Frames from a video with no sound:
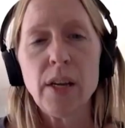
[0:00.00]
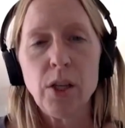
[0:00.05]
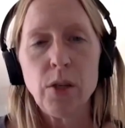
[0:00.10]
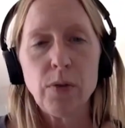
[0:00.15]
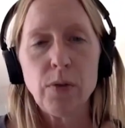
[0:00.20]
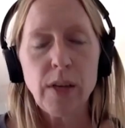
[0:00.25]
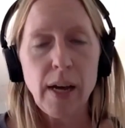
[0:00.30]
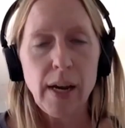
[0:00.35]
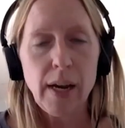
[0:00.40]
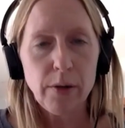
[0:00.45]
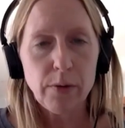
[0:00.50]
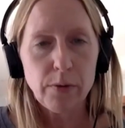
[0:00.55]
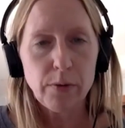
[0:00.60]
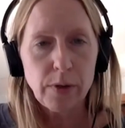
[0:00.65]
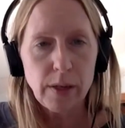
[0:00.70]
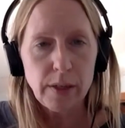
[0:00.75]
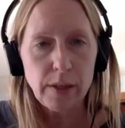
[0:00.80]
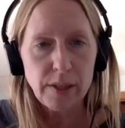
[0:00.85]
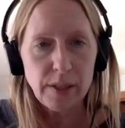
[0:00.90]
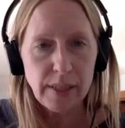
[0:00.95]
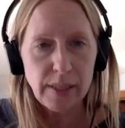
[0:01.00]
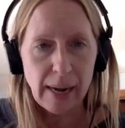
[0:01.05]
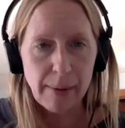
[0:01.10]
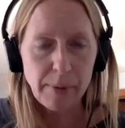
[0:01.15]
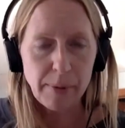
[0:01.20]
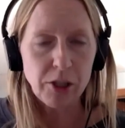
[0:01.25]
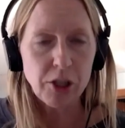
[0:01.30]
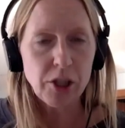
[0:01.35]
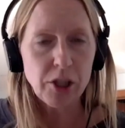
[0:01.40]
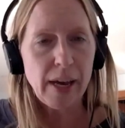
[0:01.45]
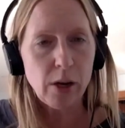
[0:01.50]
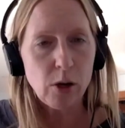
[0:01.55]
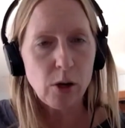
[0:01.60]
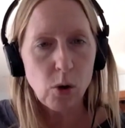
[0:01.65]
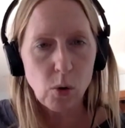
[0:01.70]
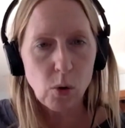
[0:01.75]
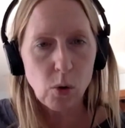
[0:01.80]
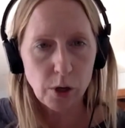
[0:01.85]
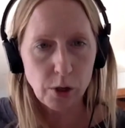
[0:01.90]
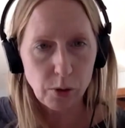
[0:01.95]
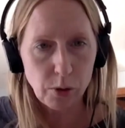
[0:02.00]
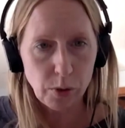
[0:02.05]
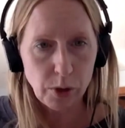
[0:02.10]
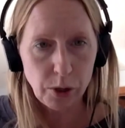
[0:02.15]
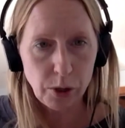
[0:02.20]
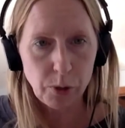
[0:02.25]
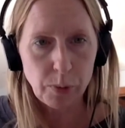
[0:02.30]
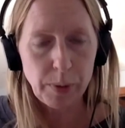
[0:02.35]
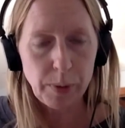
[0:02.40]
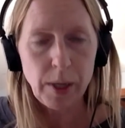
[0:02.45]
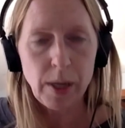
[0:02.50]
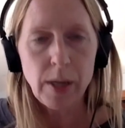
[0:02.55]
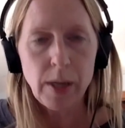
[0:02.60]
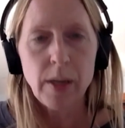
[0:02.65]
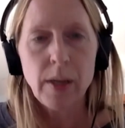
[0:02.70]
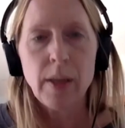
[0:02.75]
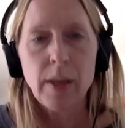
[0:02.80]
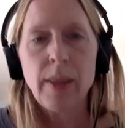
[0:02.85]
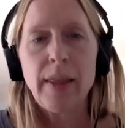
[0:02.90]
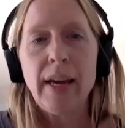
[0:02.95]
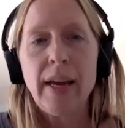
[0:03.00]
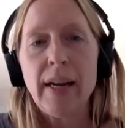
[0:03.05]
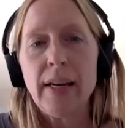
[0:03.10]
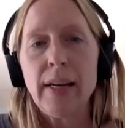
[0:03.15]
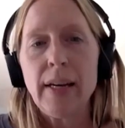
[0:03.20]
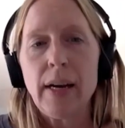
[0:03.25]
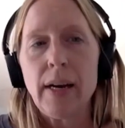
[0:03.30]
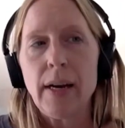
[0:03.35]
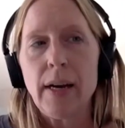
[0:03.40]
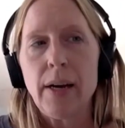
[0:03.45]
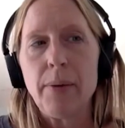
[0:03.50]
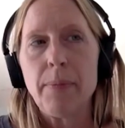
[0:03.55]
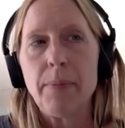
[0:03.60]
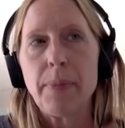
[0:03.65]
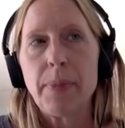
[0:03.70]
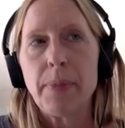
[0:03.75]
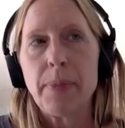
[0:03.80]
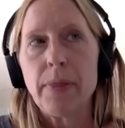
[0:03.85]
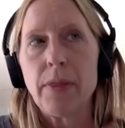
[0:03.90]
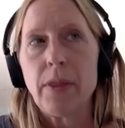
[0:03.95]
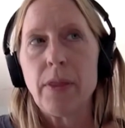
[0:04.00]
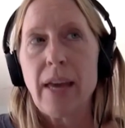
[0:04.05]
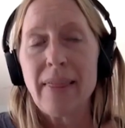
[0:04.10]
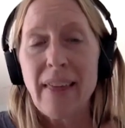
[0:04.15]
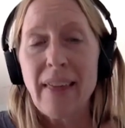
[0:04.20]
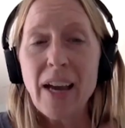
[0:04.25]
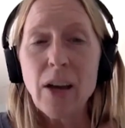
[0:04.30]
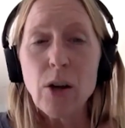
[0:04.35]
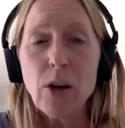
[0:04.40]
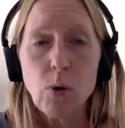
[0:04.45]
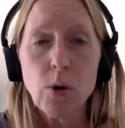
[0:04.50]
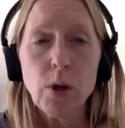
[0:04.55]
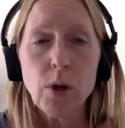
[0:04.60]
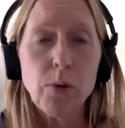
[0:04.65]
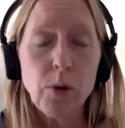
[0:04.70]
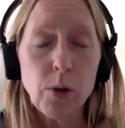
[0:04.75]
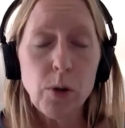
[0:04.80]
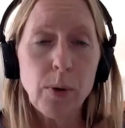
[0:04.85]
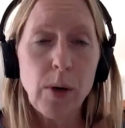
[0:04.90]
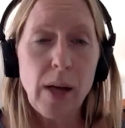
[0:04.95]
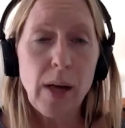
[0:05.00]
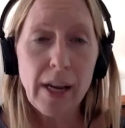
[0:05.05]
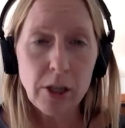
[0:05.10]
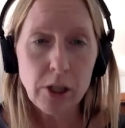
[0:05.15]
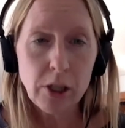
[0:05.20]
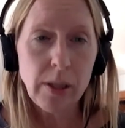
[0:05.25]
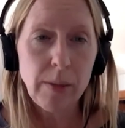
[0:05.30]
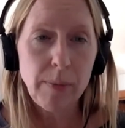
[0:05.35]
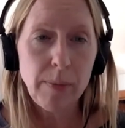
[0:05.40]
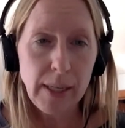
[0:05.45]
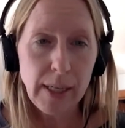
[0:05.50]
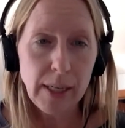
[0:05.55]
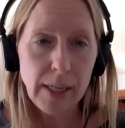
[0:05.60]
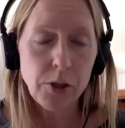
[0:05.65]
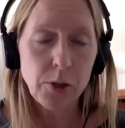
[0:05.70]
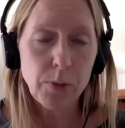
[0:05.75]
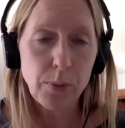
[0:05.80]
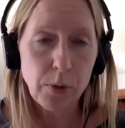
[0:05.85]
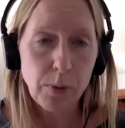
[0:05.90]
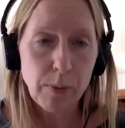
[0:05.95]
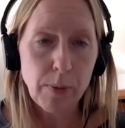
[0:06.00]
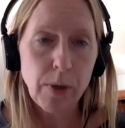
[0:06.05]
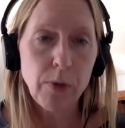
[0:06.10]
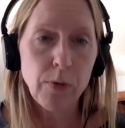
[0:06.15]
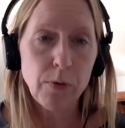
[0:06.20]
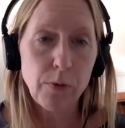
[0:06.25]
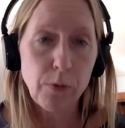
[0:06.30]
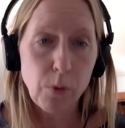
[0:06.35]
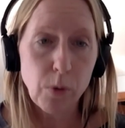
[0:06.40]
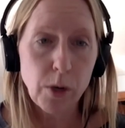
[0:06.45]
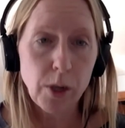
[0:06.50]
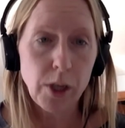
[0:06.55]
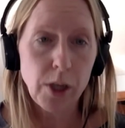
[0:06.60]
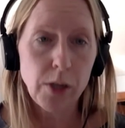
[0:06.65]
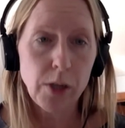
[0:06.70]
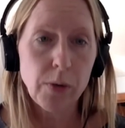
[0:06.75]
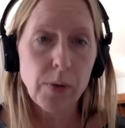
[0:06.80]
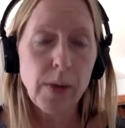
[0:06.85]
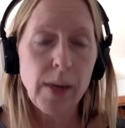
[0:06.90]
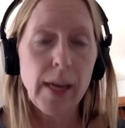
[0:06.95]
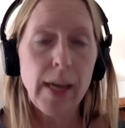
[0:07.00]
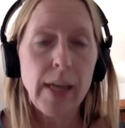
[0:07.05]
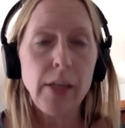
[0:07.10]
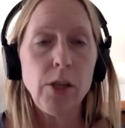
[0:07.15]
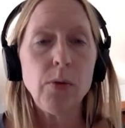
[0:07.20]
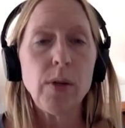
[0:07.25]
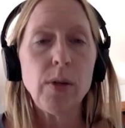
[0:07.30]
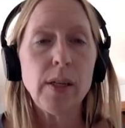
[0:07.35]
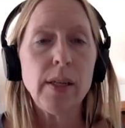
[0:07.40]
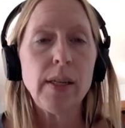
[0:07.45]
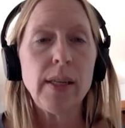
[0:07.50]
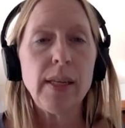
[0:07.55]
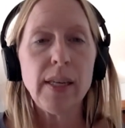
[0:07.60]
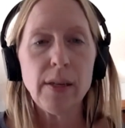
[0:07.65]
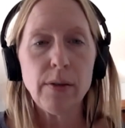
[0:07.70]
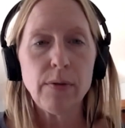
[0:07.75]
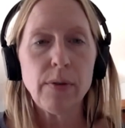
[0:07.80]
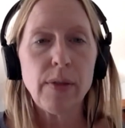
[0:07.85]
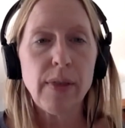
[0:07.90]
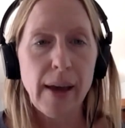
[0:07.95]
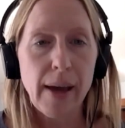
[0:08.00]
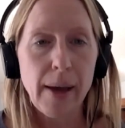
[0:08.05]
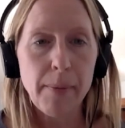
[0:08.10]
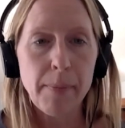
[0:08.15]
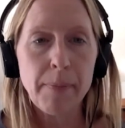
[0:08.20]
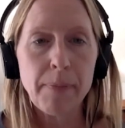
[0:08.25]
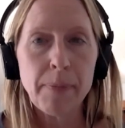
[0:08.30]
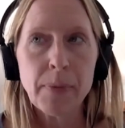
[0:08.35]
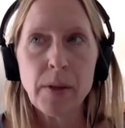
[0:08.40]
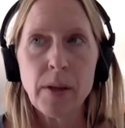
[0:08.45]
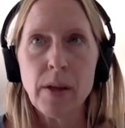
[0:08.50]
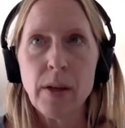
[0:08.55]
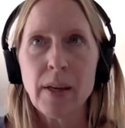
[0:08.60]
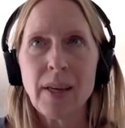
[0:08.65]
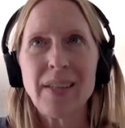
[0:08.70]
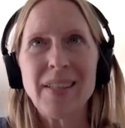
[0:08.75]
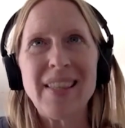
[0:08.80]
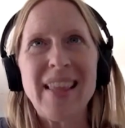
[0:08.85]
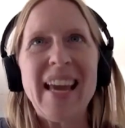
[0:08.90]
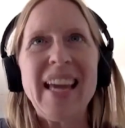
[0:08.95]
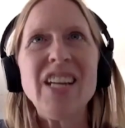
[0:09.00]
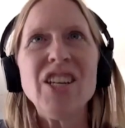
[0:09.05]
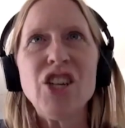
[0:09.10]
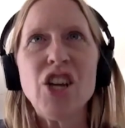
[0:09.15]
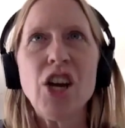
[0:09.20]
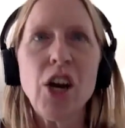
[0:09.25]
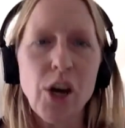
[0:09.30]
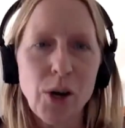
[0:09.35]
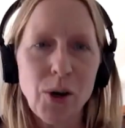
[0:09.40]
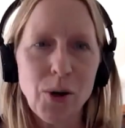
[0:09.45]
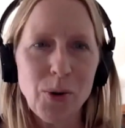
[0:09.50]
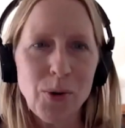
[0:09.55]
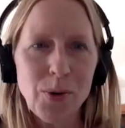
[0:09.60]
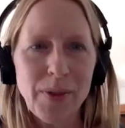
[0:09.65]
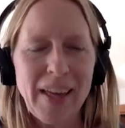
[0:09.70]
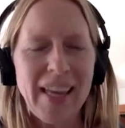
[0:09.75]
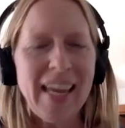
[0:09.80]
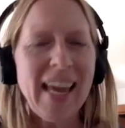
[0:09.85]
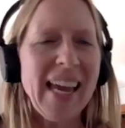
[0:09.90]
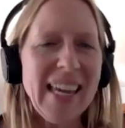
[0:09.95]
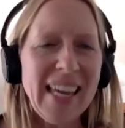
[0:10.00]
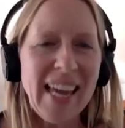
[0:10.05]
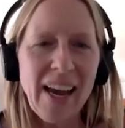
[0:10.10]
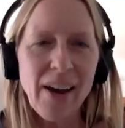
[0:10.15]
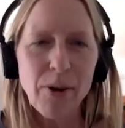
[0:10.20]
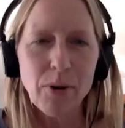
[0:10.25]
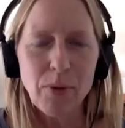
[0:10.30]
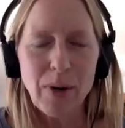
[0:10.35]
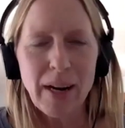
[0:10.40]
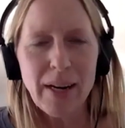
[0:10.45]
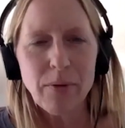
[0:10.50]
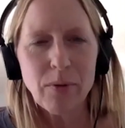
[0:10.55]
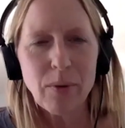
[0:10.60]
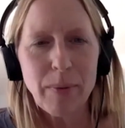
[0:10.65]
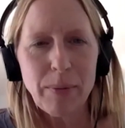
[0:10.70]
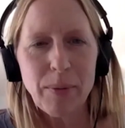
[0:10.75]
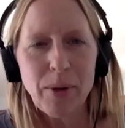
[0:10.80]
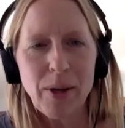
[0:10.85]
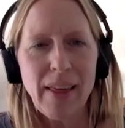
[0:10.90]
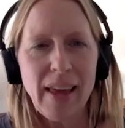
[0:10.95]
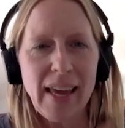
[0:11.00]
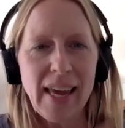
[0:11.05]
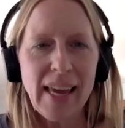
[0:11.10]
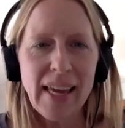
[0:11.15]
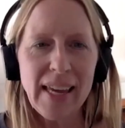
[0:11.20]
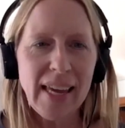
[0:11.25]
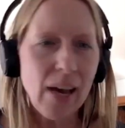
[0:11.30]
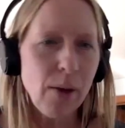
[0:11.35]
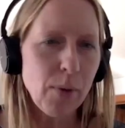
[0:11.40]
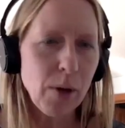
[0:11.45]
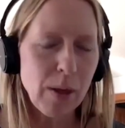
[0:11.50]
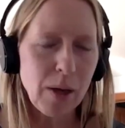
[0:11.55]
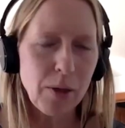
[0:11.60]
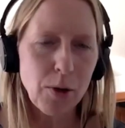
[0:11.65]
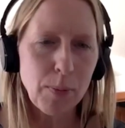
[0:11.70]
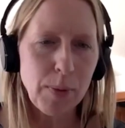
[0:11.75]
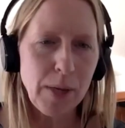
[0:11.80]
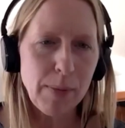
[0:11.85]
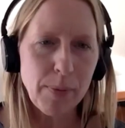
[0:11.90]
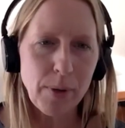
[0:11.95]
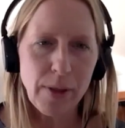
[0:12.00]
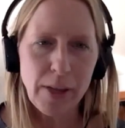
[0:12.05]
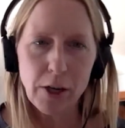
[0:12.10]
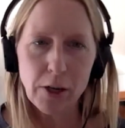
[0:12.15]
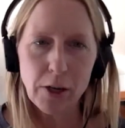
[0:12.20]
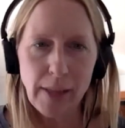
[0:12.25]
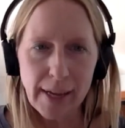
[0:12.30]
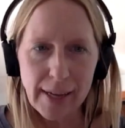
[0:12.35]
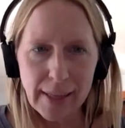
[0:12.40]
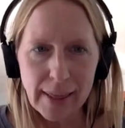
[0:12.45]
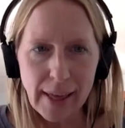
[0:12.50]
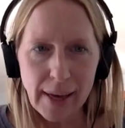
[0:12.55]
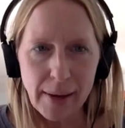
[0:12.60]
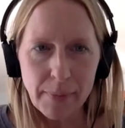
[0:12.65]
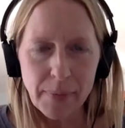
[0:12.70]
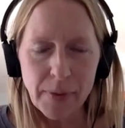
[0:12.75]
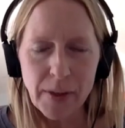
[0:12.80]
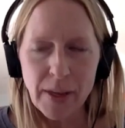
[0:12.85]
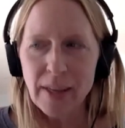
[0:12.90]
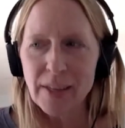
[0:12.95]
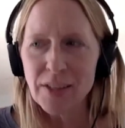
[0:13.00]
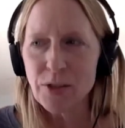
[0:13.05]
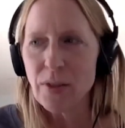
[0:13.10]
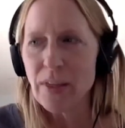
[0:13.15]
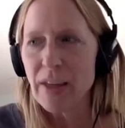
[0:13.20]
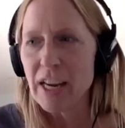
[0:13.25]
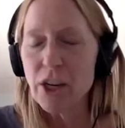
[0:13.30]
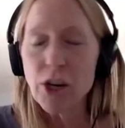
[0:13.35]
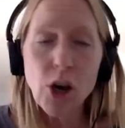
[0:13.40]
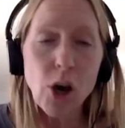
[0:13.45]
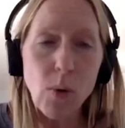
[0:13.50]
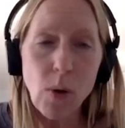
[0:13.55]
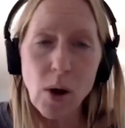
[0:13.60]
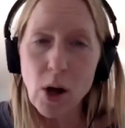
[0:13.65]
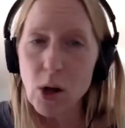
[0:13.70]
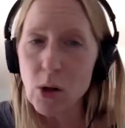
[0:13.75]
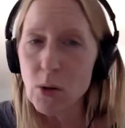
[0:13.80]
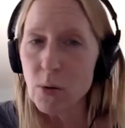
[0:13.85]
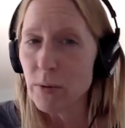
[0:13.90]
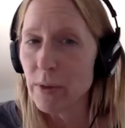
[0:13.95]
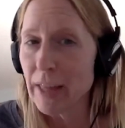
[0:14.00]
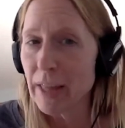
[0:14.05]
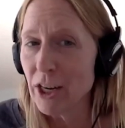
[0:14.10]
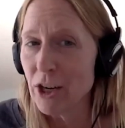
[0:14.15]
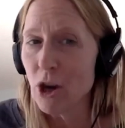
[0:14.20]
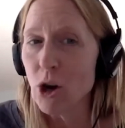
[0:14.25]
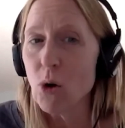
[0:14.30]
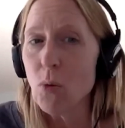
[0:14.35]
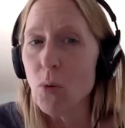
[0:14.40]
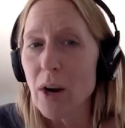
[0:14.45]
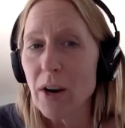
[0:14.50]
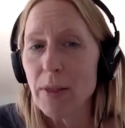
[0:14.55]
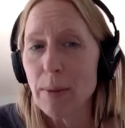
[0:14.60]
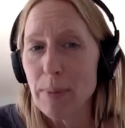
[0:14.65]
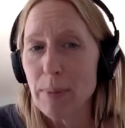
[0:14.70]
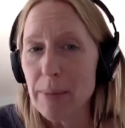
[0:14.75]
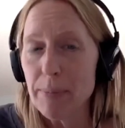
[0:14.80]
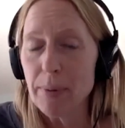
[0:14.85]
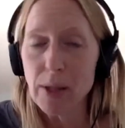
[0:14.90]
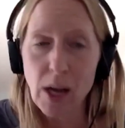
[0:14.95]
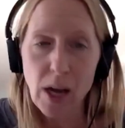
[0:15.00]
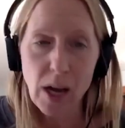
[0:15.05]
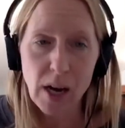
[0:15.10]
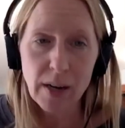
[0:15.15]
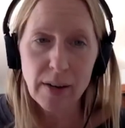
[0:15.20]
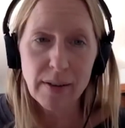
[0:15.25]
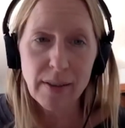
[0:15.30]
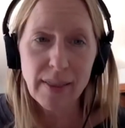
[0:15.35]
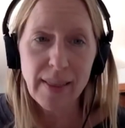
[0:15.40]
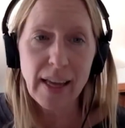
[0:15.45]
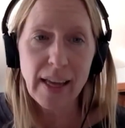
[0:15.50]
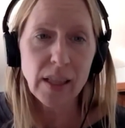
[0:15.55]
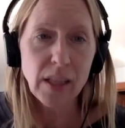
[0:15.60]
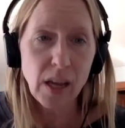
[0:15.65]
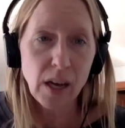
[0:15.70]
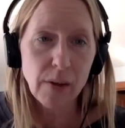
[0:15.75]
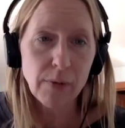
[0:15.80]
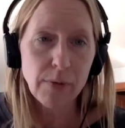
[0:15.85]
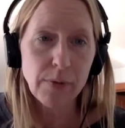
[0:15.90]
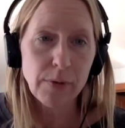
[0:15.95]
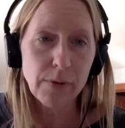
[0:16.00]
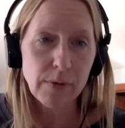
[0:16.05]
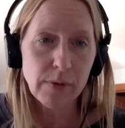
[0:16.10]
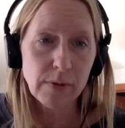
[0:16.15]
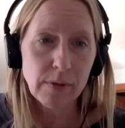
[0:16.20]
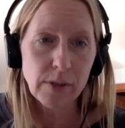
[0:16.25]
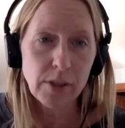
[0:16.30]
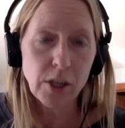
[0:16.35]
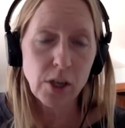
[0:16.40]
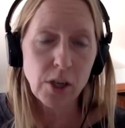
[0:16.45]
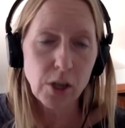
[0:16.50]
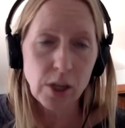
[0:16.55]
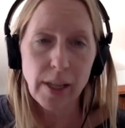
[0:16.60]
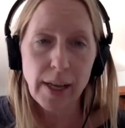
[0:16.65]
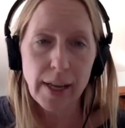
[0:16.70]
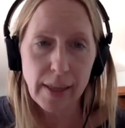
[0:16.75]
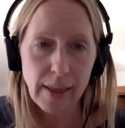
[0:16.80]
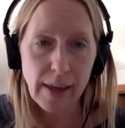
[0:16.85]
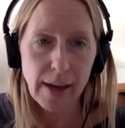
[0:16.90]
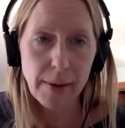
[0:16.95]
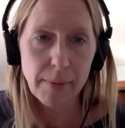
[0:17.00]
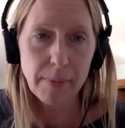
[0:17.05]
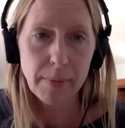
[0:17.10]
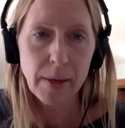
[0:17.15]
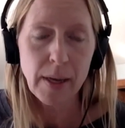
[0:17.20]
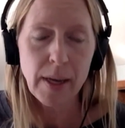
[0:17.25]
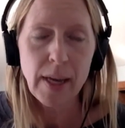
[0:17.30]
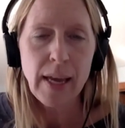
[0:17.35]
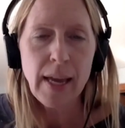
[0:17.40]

you've kind of established that core group, then um, that, that core group will actually begin to promote for you. And you can give them, because they know, they hang out, right? Remember, they hang out with other people that are like them. So they know all, they know where the people are that love to cook like them.